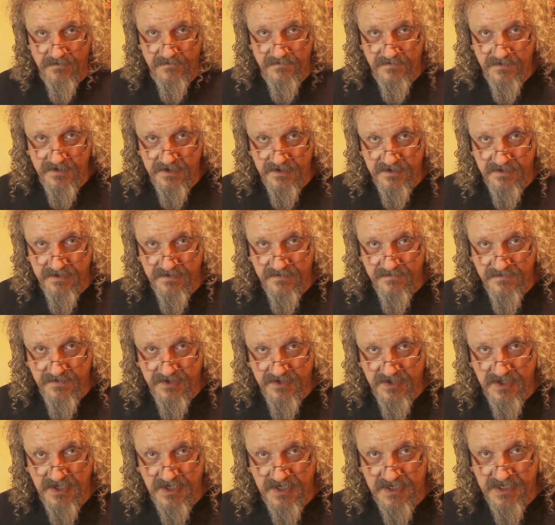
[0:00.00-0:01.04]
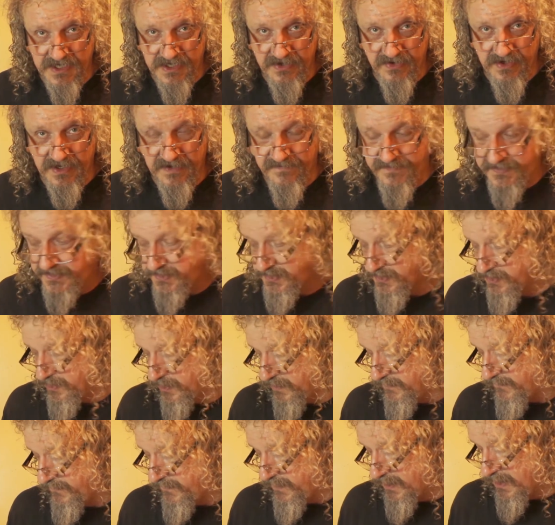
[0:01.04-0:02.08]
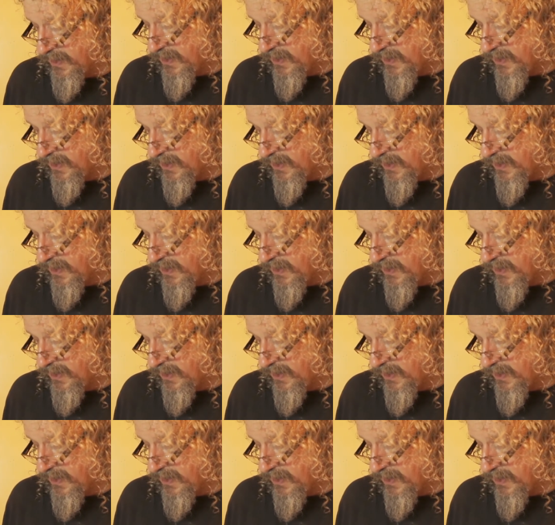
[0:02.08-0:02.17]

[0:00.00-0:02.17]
Fiend for taking out heavy stuff.